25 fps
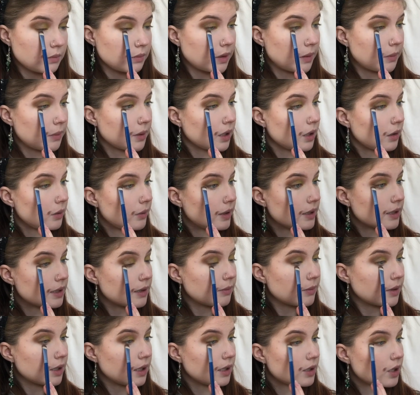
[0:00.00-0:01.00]
I'm probably gonna wear
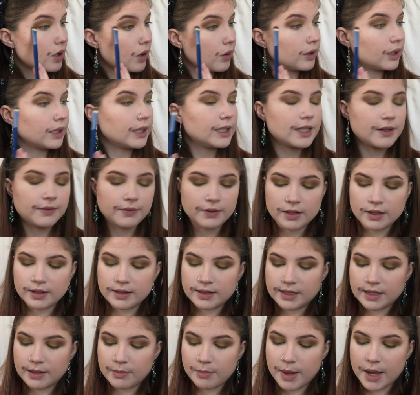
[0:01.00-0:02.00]
something totally different
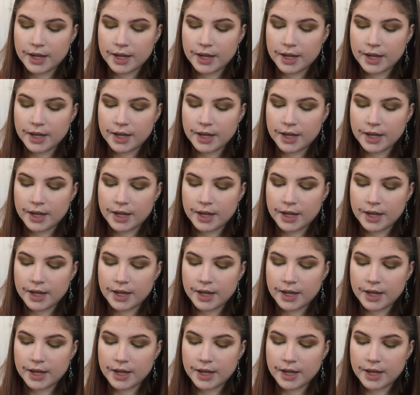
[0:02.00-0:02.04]
on St.